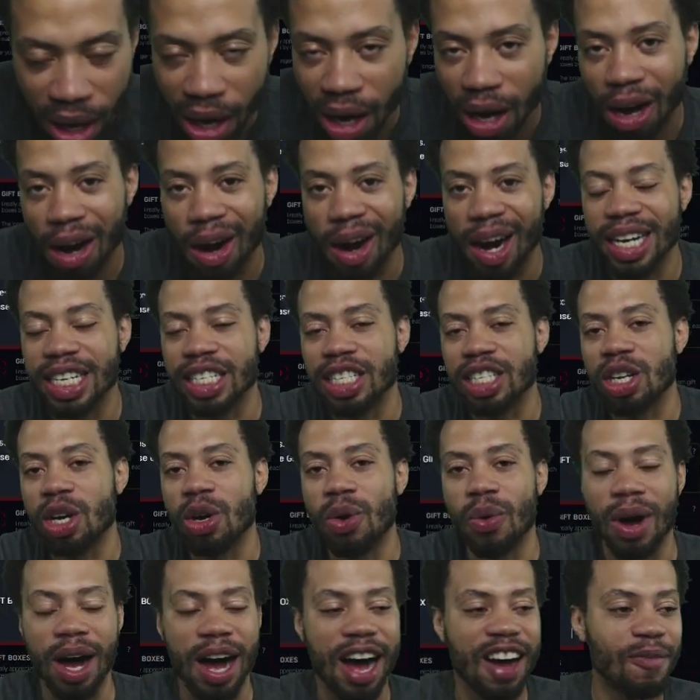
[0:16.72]
All right,
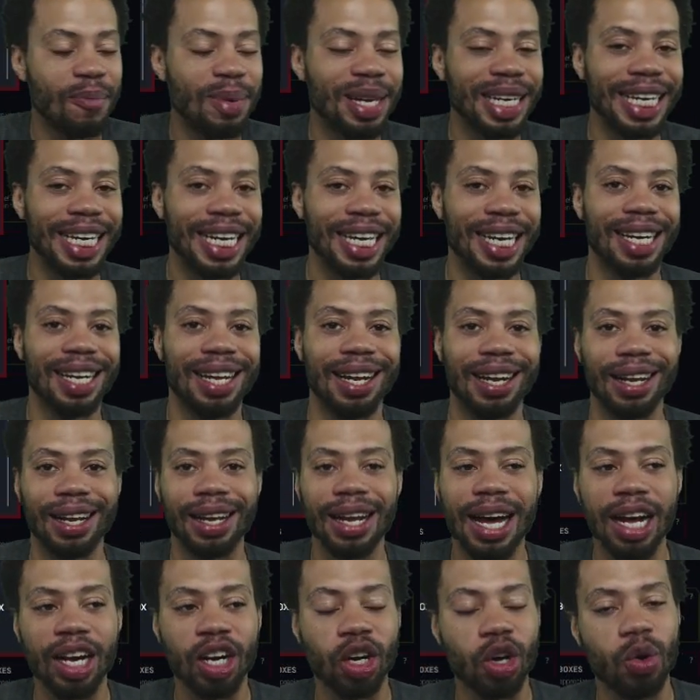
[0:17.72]
so I've been getting a
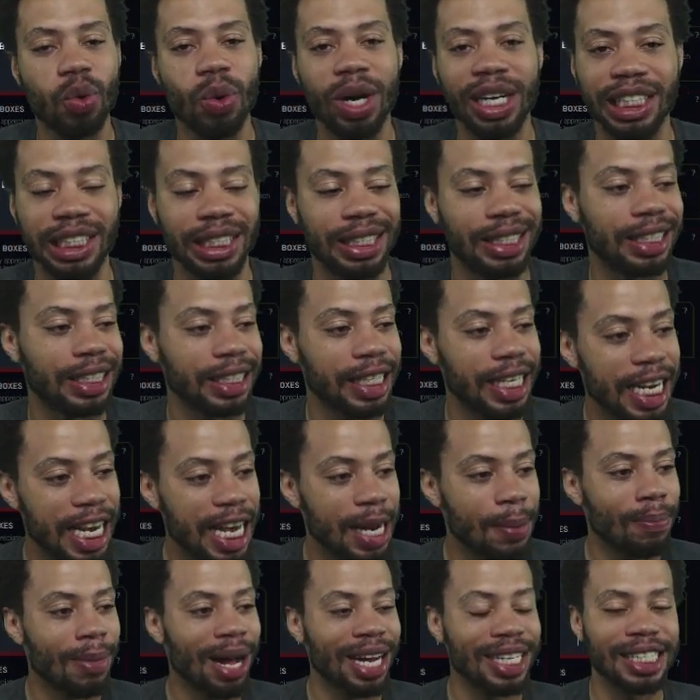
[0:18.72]
lot of questions
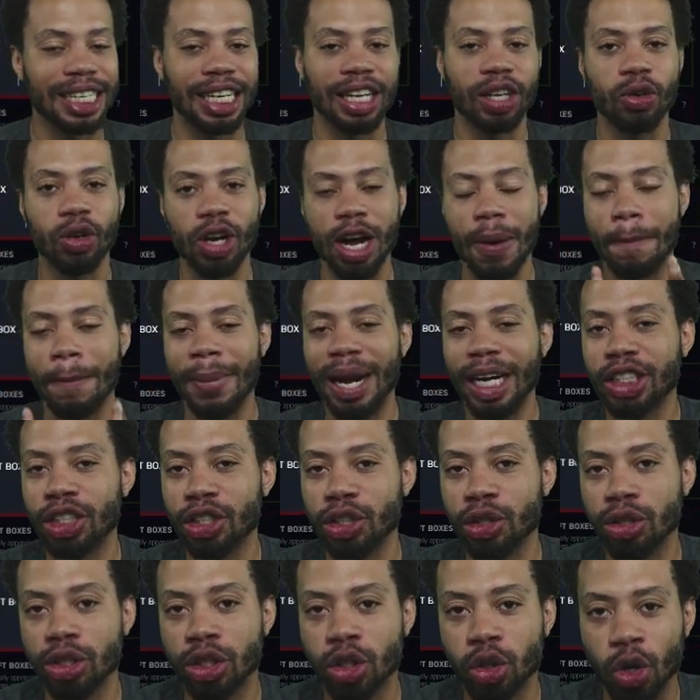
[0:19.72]
in my Telegram. Make
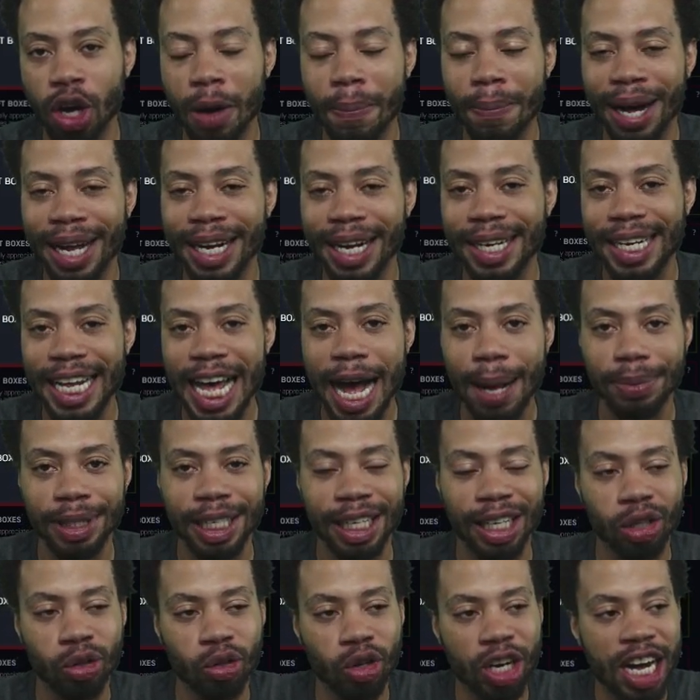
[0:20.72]
sure you join my DAP
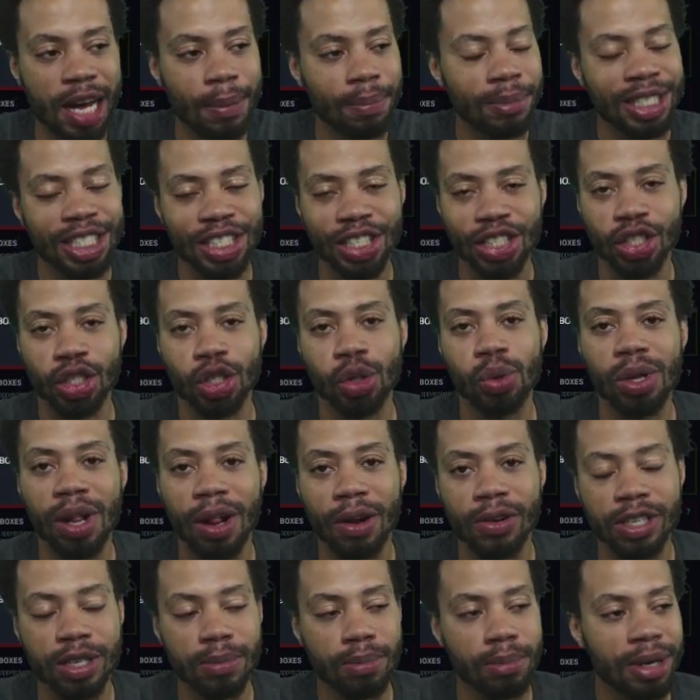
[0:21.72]
Telegram, just
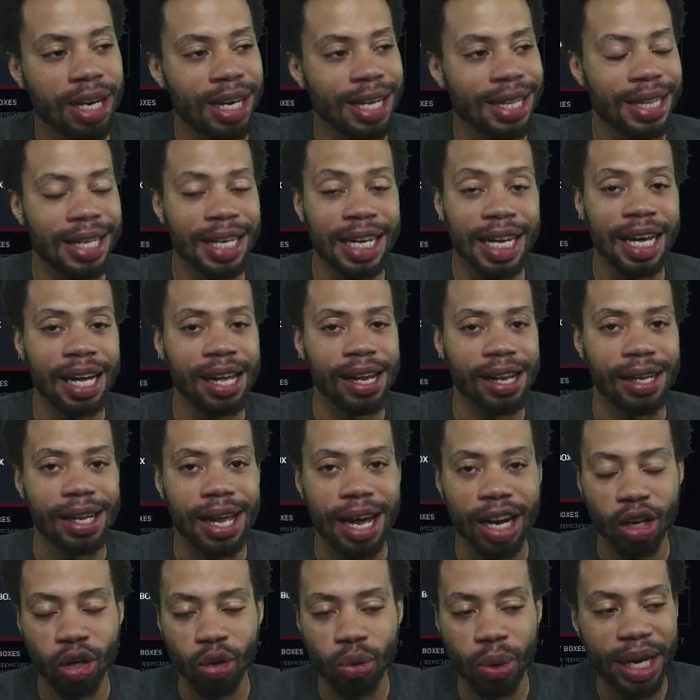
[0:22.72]
$2 a month. A
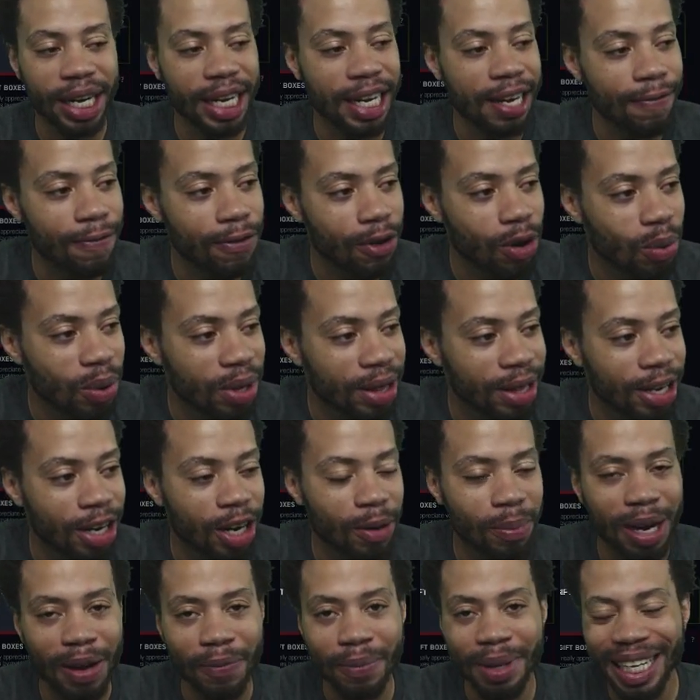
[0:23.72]
lot of great info in there,
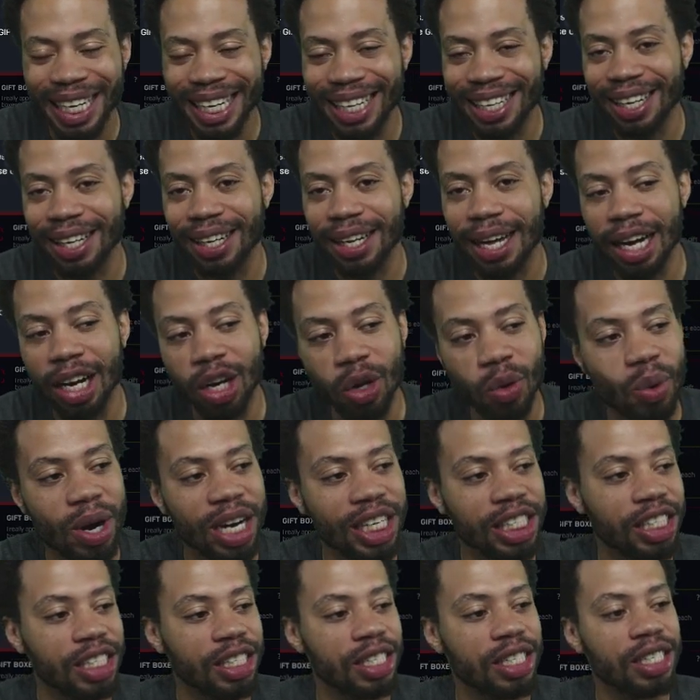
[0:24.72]
but I've been getting a lot of
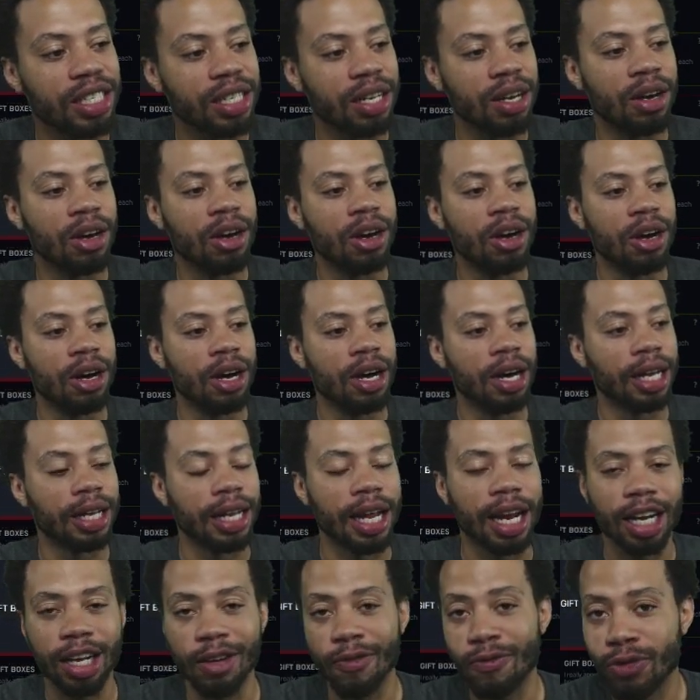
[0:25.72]
questions, a
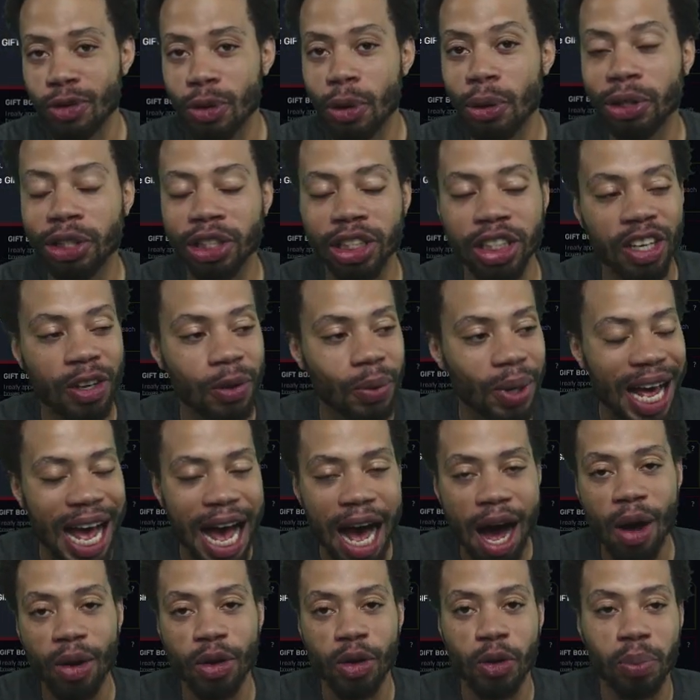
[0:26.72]
lot of confusion on
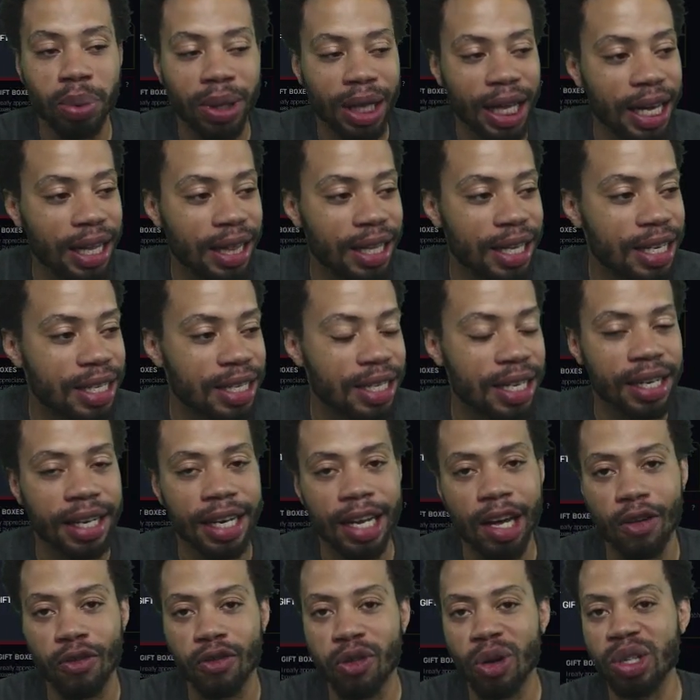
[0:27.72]
how you play this.
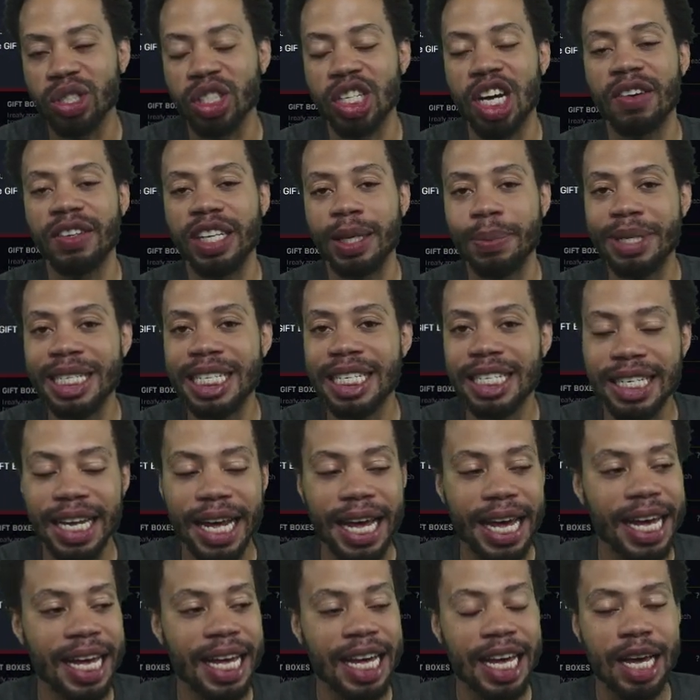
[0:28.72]
Now, first off, let me
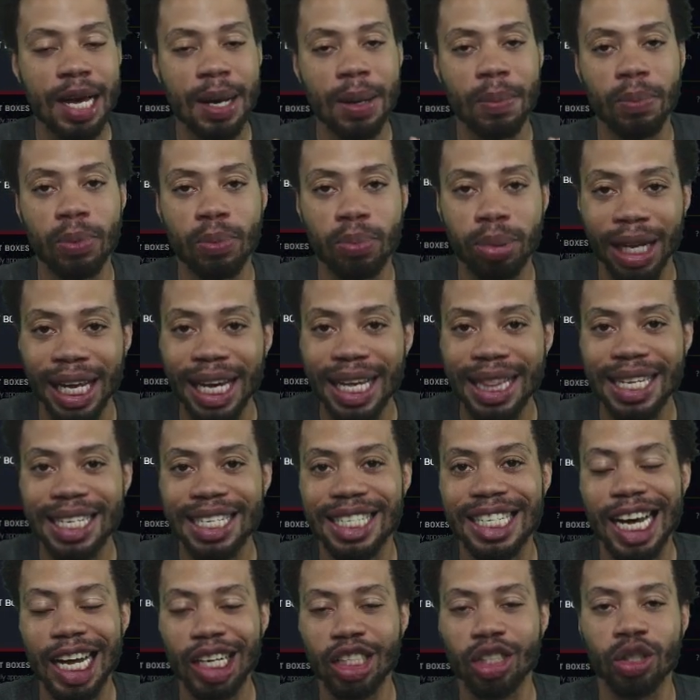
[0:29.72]
say, play
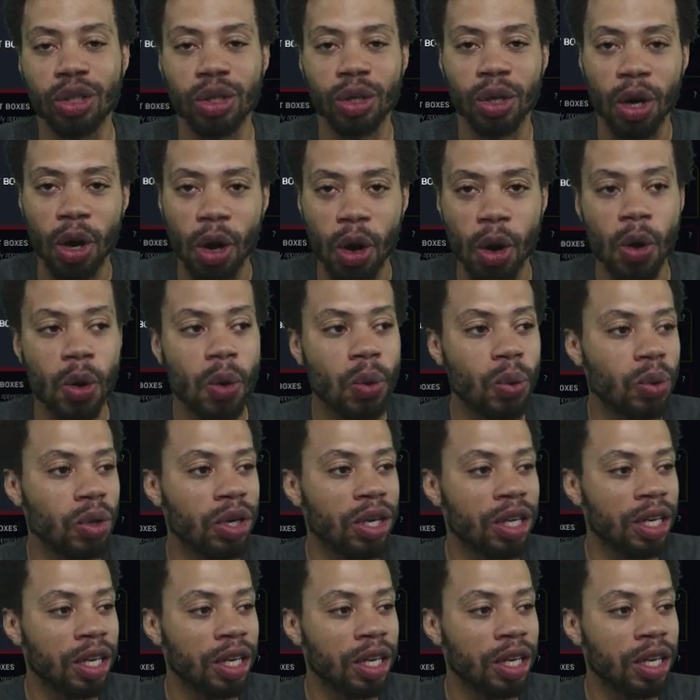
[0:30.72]
this at your own